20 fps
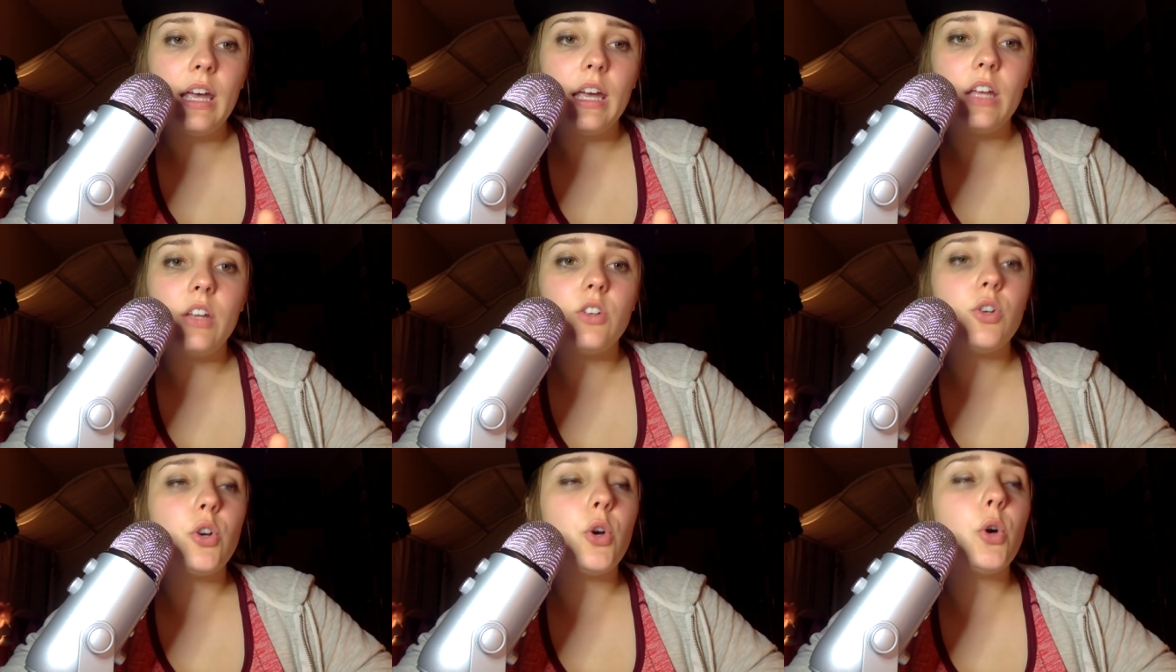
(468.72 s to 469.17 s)

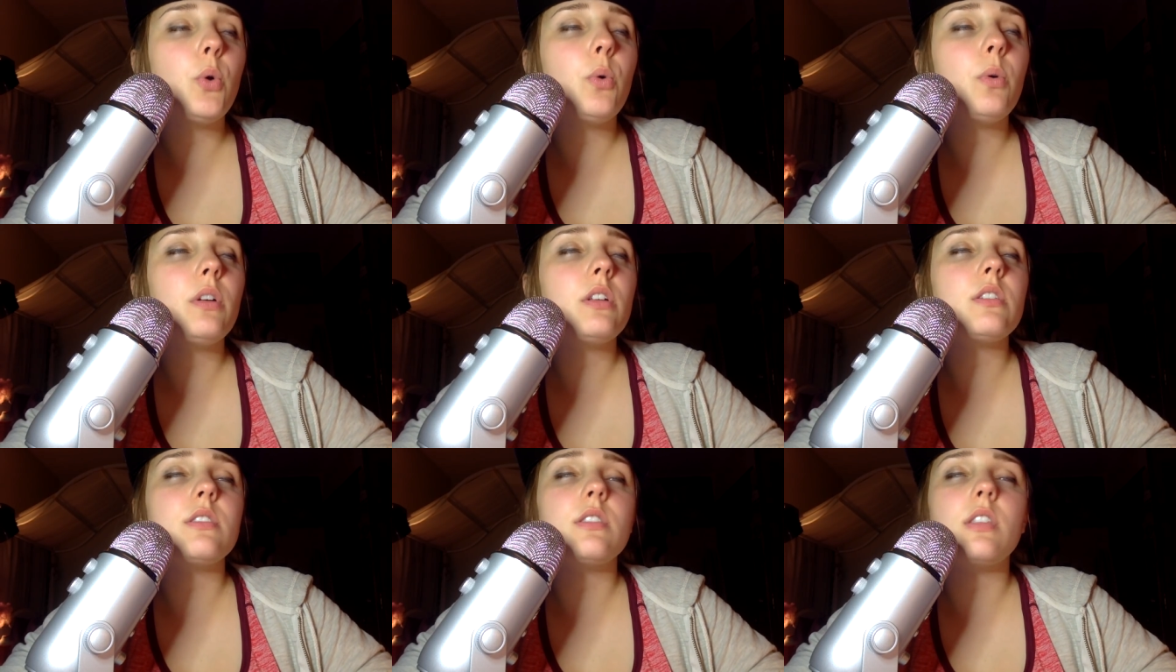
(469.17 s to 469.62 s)
in who
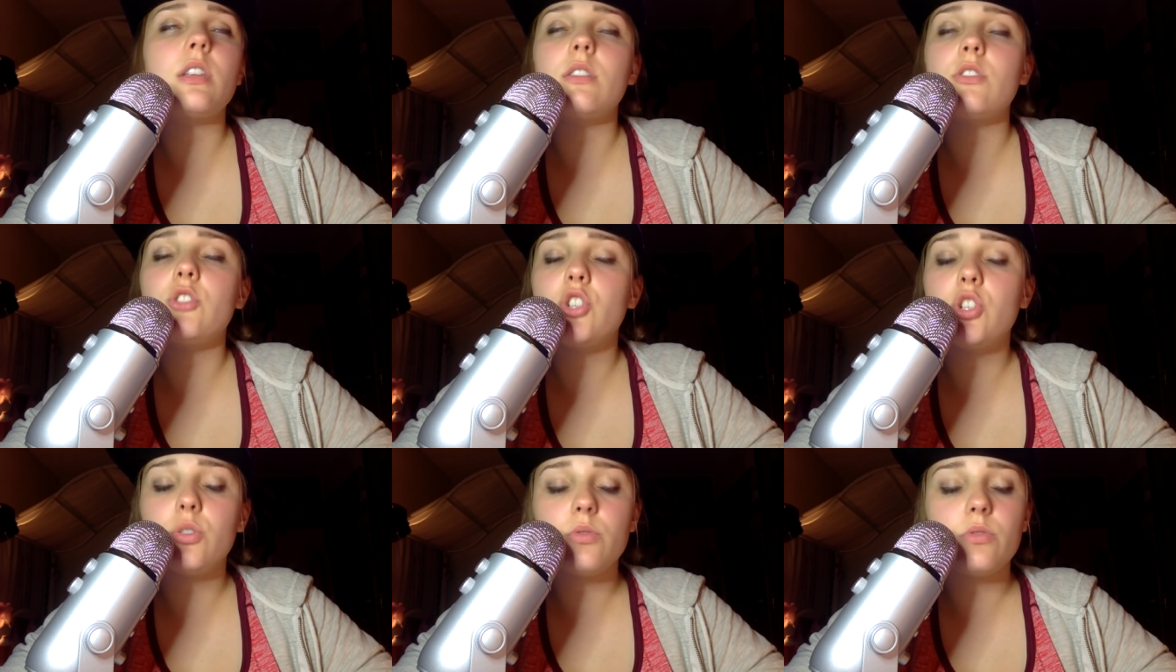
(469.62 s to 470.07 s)
it is they
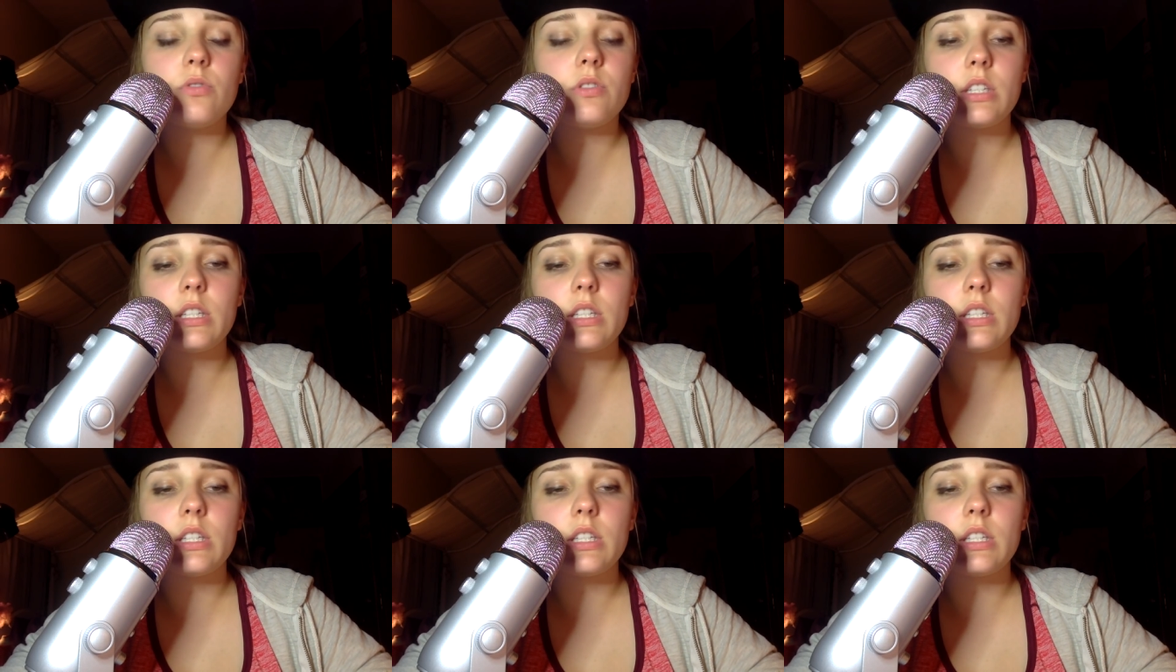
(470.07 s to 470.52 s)
choose
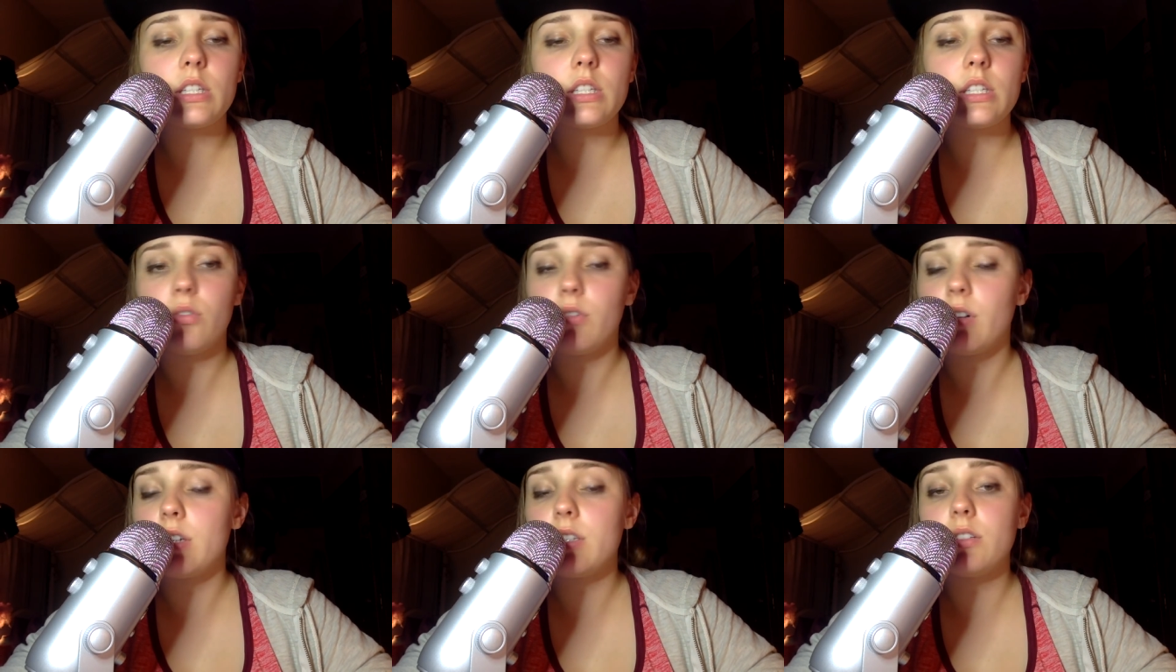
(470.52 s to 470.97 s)
to spend
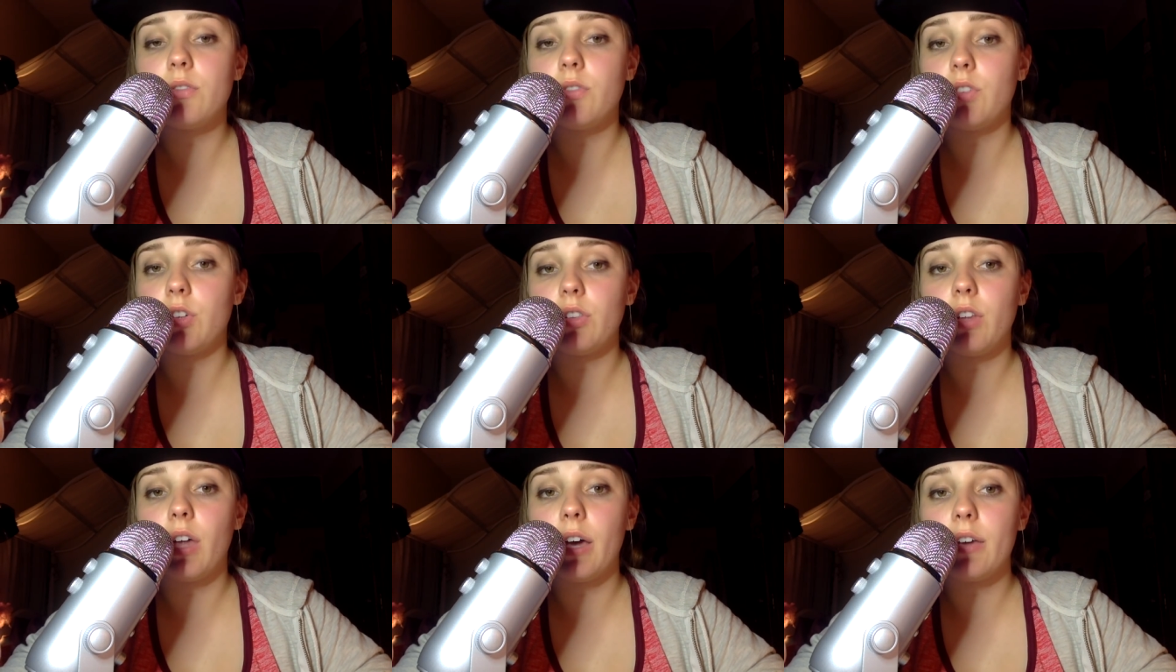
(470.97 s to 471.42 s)
the rest of
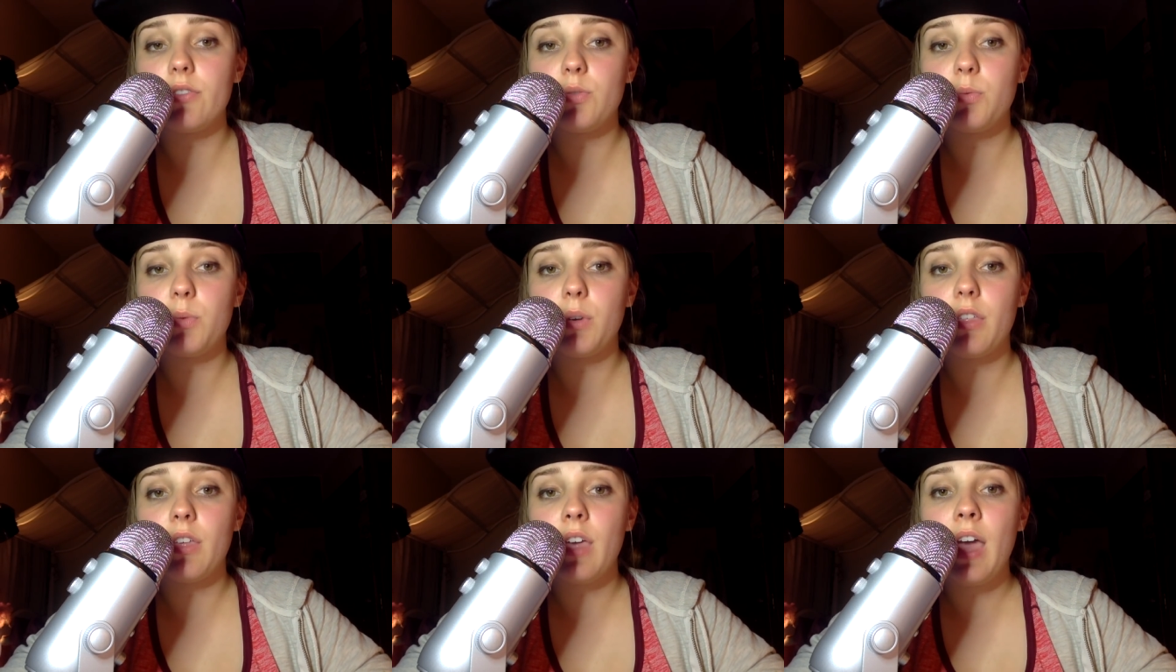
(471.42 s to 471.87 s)
their lives
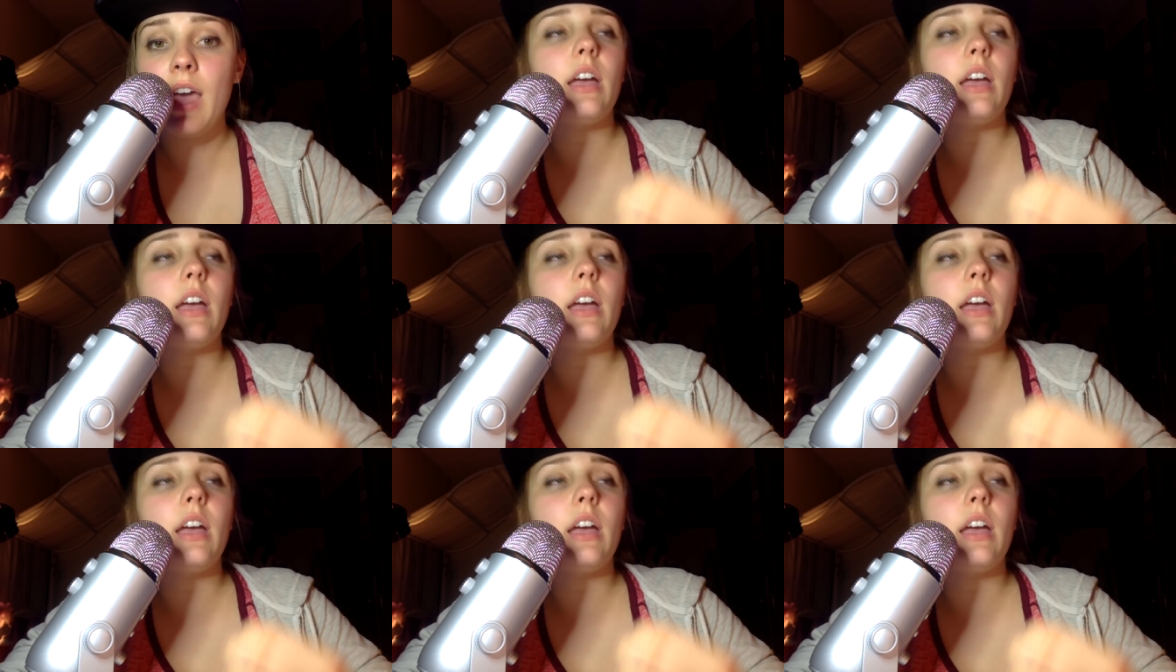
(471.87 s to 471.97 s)
with.